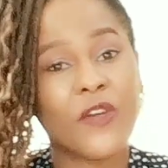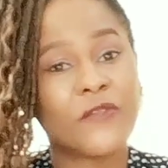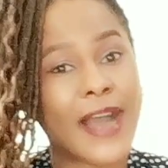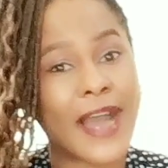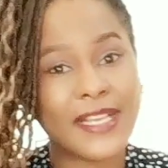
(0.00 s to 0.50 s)

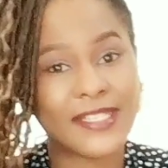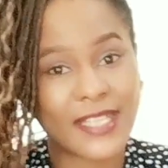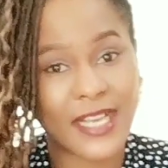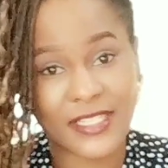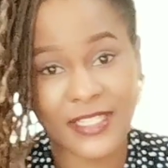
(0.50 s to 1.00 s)
of high
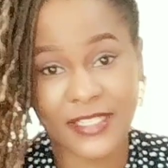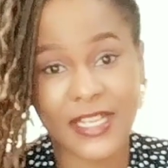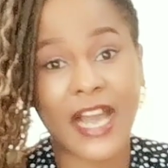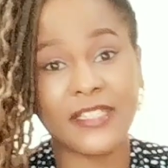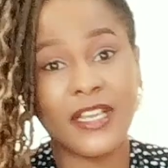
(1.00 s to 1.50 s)
standard,
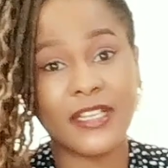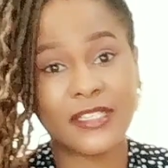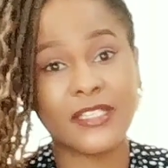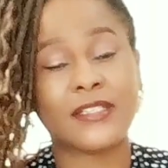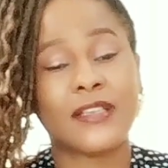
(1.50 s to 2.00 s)
and
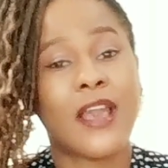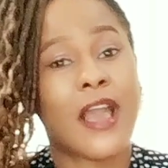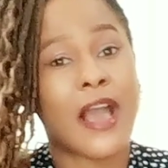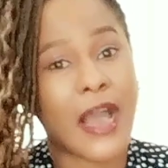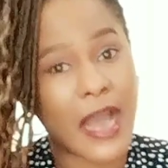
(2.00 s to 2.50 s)
it is
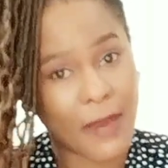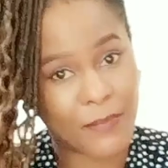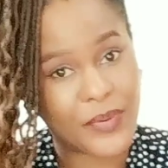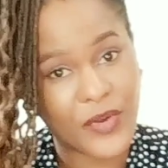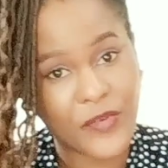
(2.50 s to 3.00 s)

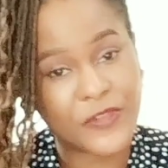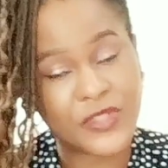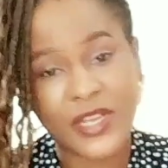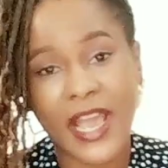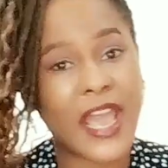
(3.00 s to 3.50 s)

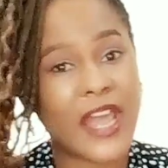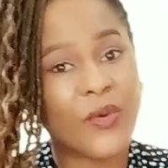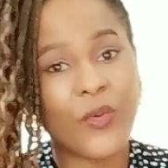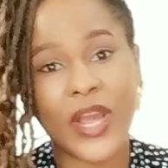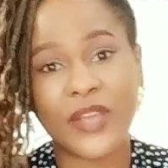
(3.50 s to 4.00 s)
approved
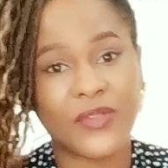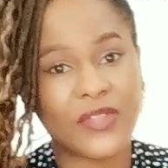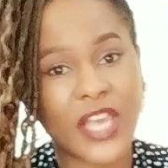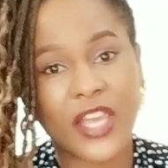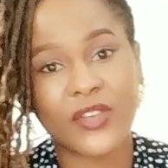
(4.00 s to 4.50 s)
anywhere you
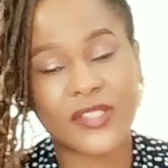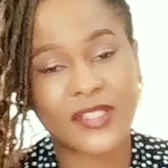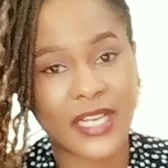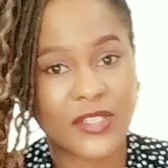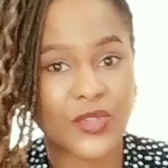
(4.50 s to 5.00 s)
take your
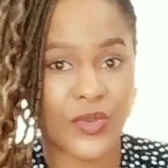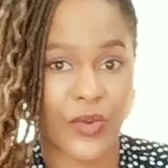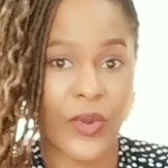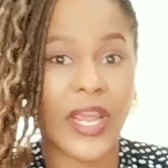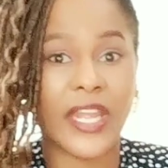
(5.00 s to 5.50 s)
cert
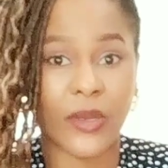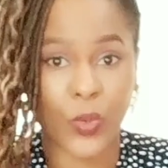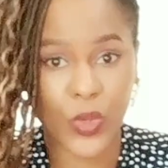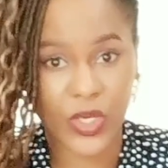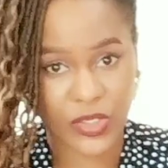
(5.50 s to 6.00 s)
to in
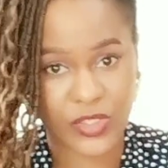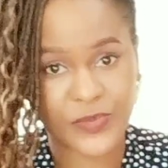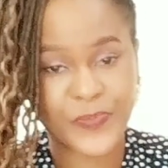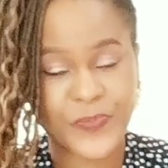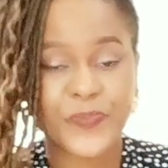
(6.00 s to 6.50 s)
the world.
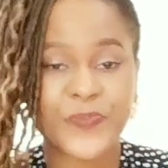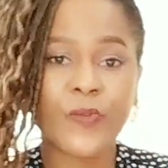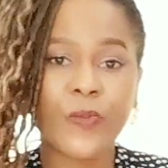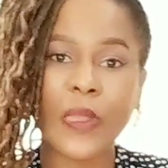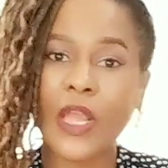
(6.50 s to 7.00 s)

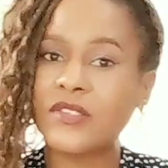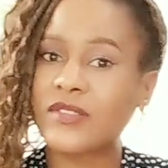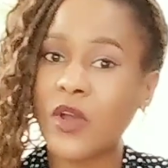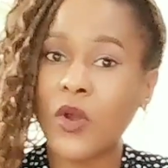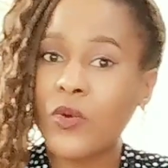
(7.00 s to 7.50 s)

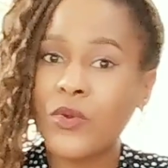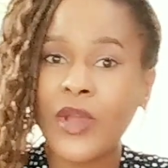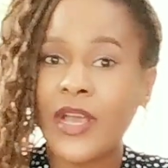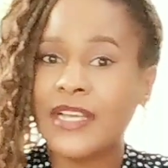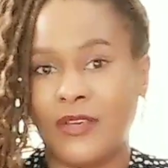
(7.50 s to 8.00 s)
So
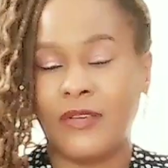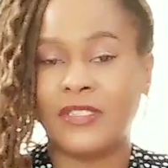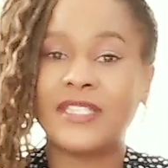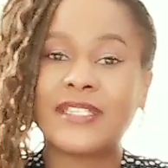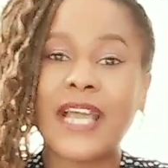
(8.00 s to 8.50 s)

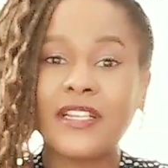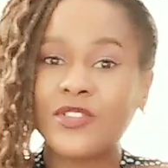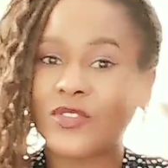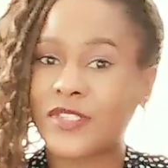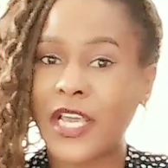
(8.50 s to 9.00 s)

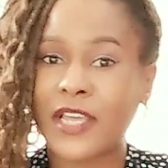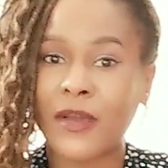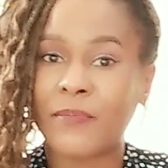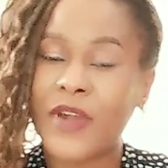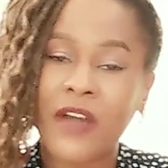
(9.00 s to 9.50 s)
deciding to stay in
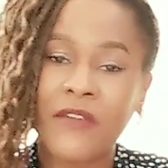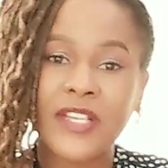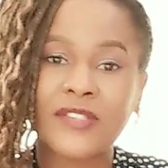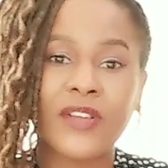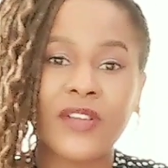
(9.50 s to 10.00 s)
the
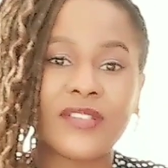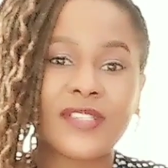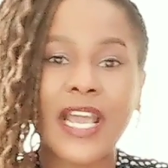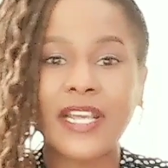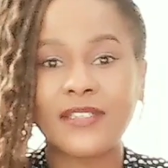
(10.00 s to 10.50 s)
province or
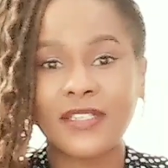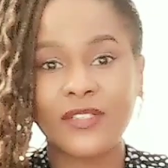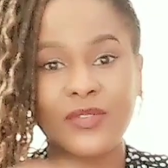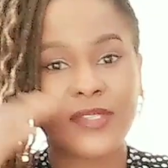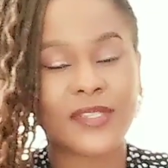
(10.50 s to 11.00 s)
deciding
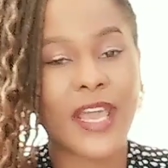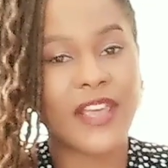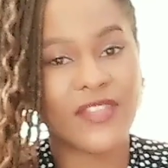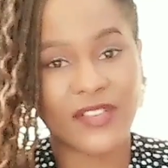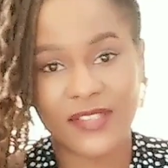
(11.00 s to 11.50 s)
to stay
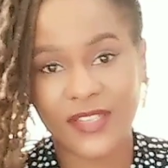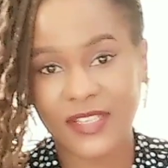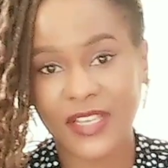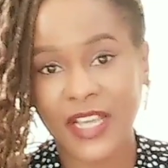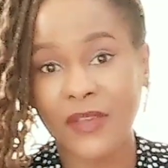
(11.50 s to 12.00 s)
in the
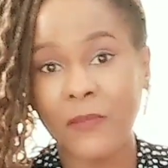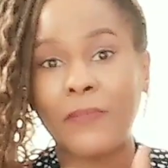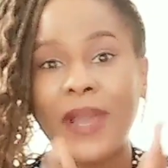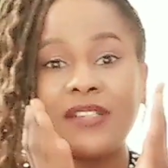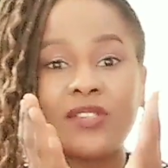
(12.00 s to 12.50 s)
city
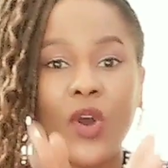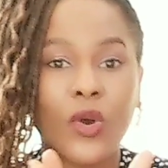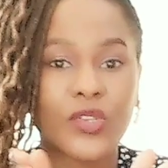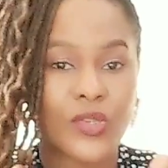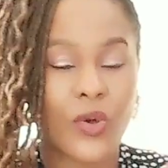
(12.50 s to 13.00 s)
depends
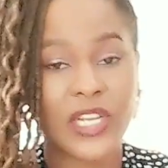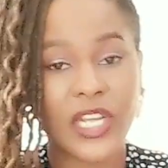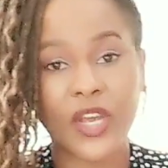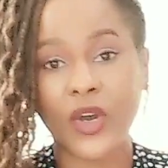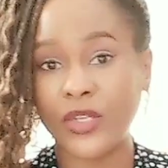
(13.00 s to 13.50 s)

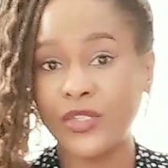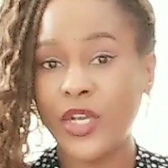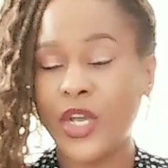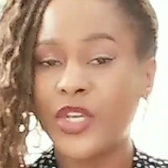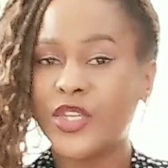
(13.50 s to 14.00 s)
solely on
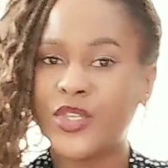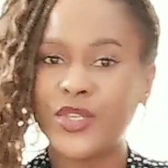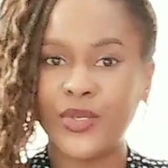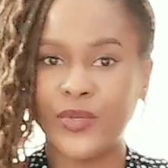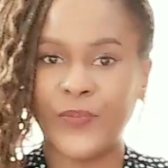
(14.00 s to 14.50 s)

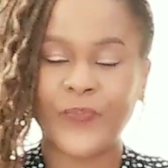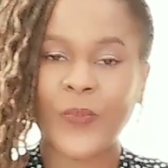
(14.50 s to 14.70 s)
you.